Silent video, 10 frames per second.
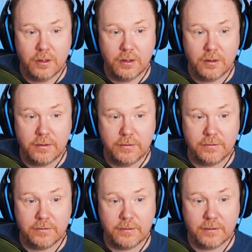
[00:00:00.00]

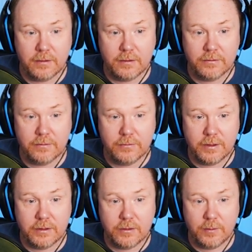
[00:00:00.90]
this, sort of
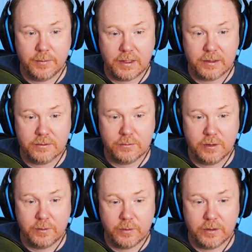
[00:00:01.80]
like going back to where
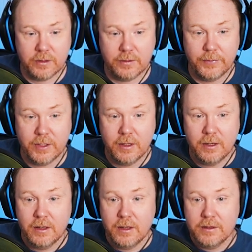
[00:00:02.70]
we wanted it.
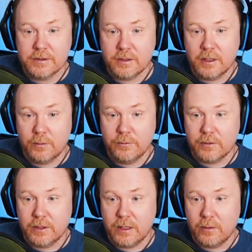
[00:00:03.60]
So now we've
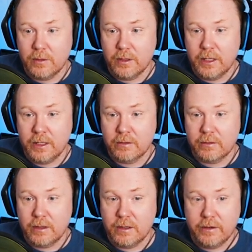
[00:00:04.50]
got our
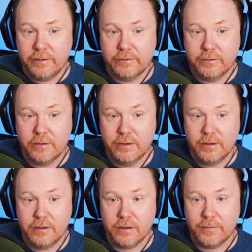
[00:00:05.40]
angry eyes,
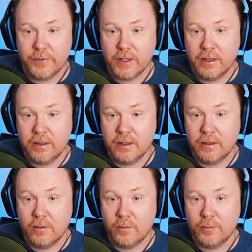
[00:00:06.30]
yeah. And then
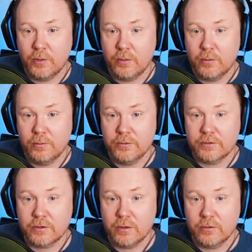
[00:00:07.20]
one more, we'll
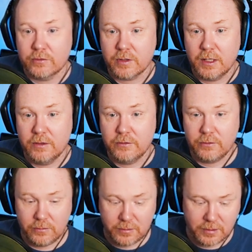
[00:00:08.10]
just go straight
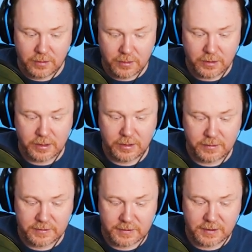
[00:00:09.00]
into eye
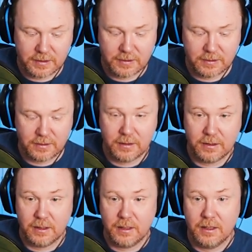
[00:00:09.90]
sad.
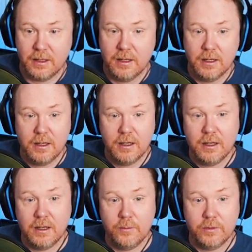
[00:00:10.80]

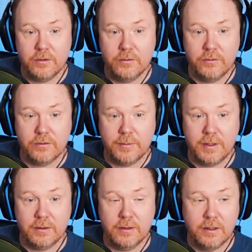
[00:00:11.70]
And we're going to do
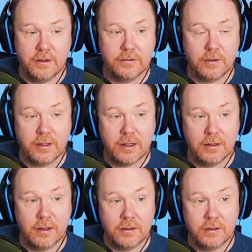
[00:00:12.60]
something here. So again, you could